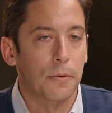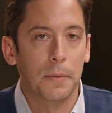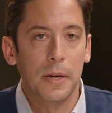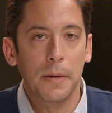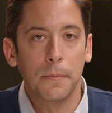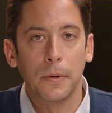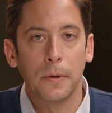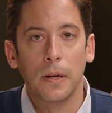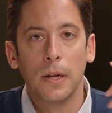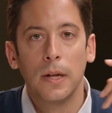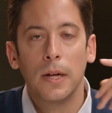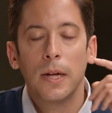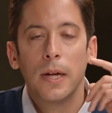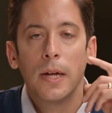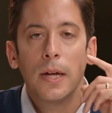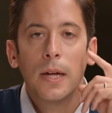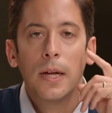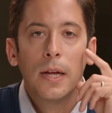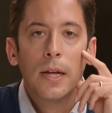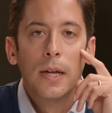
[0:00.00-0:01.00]
people.
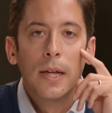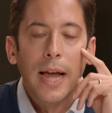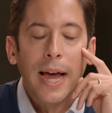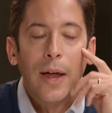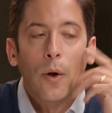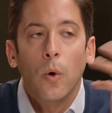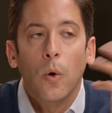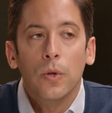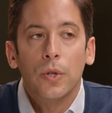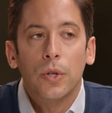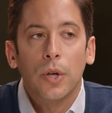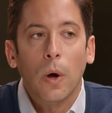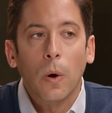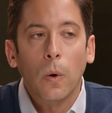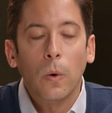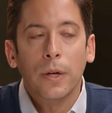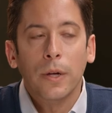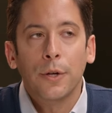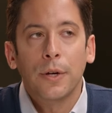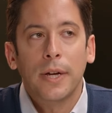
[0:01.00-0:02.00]
And
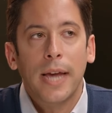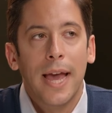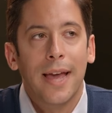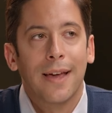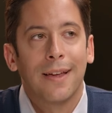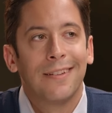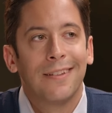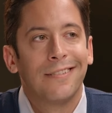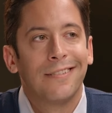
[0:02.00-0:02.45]
also, you can't,